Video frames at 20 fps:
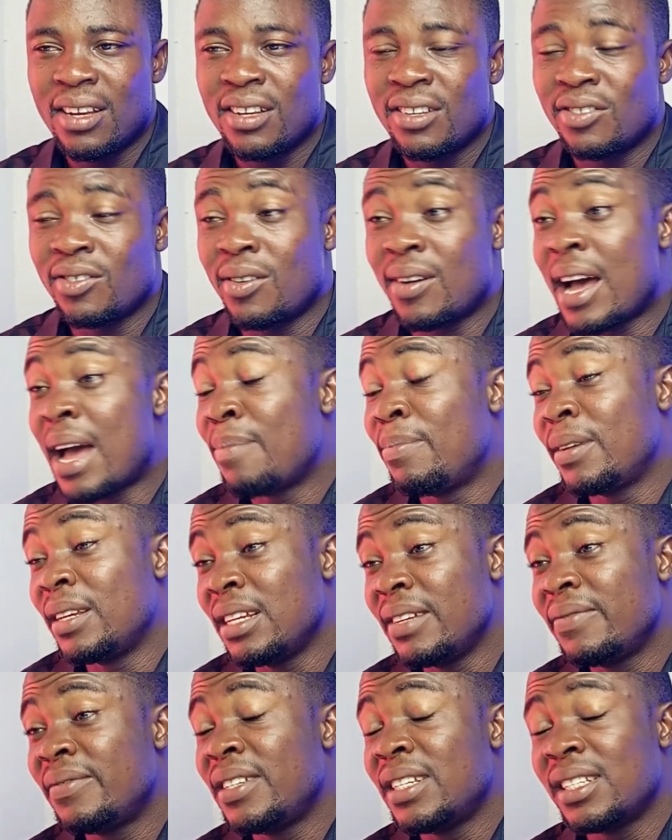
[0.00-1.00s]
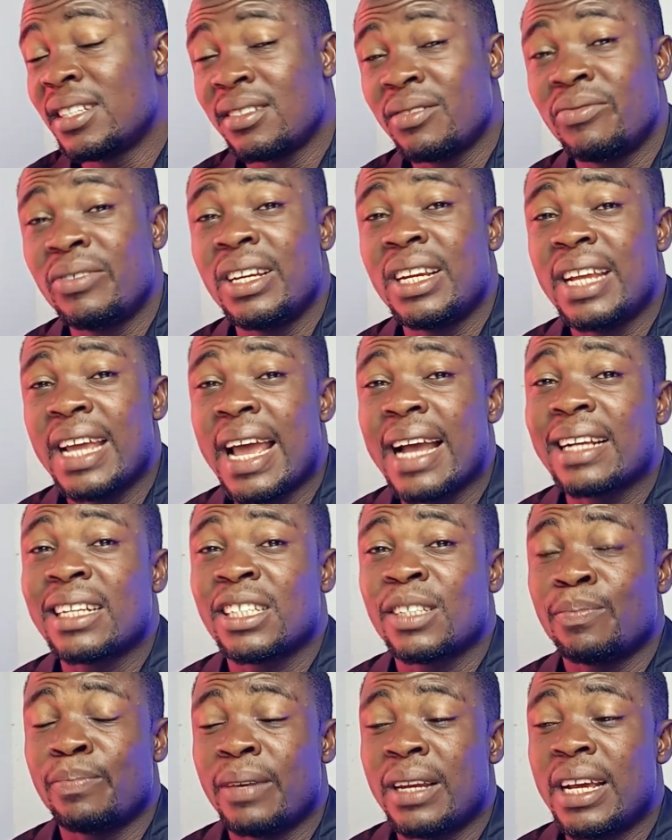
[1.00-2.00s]
So I believe this really
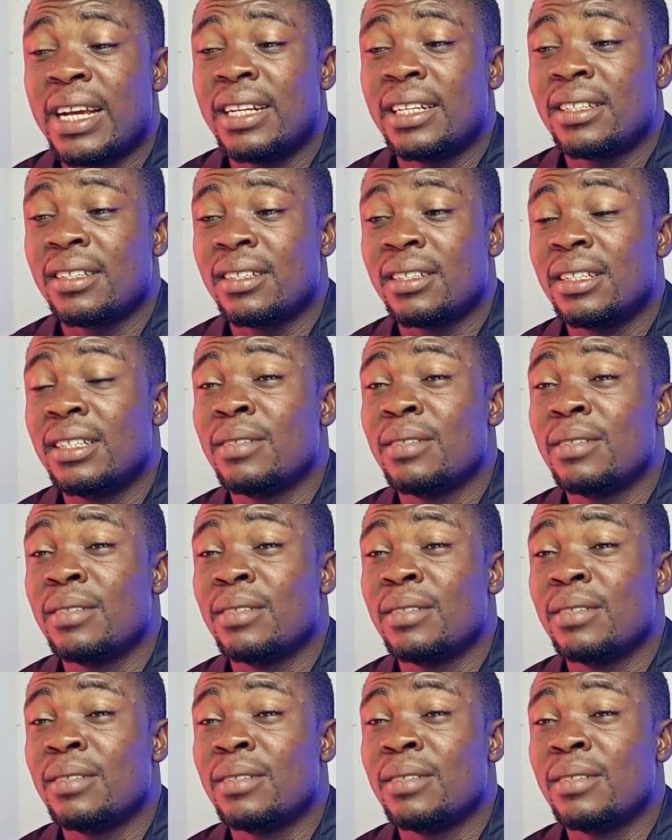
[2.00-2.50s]
explains